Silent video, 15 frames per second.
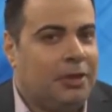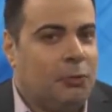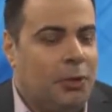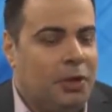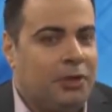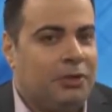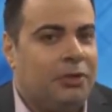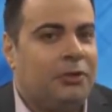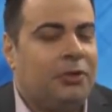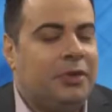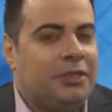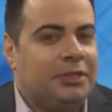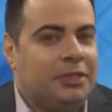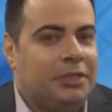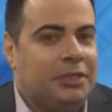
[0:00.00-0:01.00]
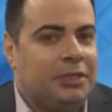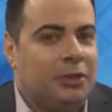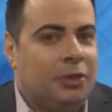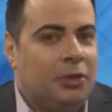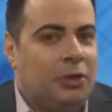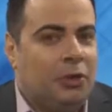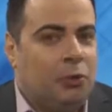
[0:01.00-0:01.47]
we clearly see,
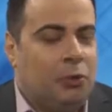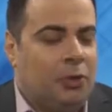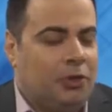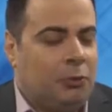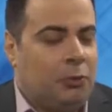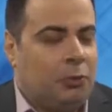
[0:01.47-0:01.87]
whether